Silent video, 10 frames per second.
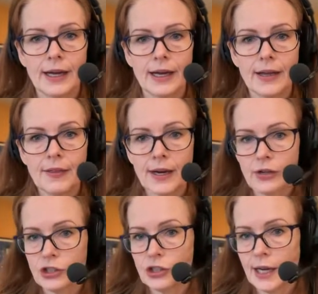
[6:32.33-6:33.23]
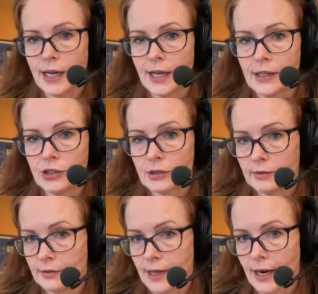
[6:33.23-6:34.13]
And then I'll change,
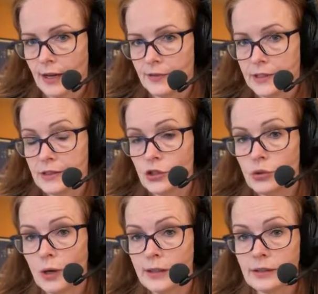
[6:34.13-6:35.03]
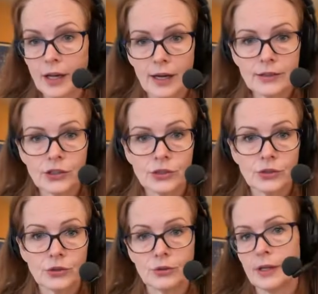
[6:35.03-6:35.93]
got to have these two unlocked to
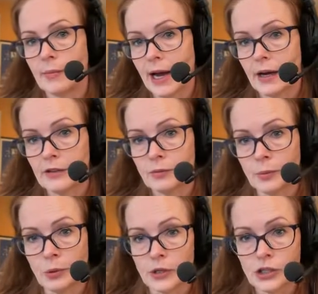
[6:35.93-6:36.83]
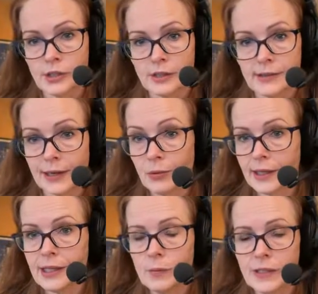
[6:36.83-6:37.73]
do them out of proportion because I want
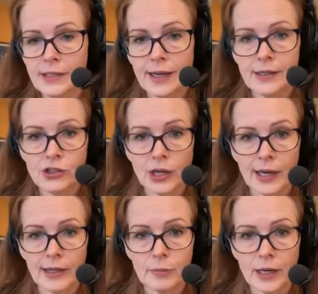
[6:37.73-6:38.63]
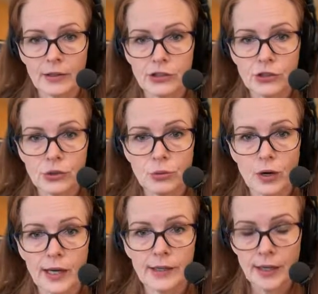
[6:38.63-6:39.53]
to keep the 10 inch height, but I do
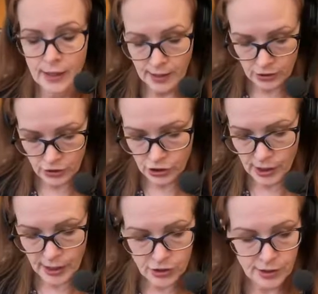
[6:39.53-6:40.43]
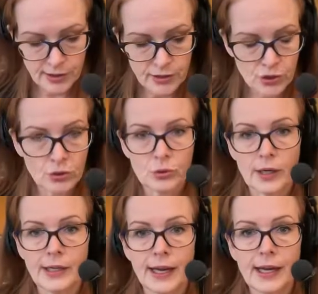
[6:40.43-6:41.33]
want to change this to
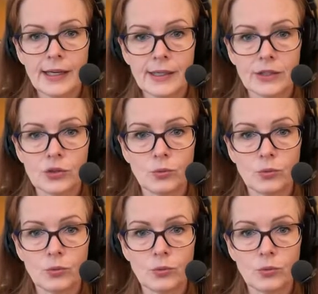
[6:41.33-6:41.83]
an eight inch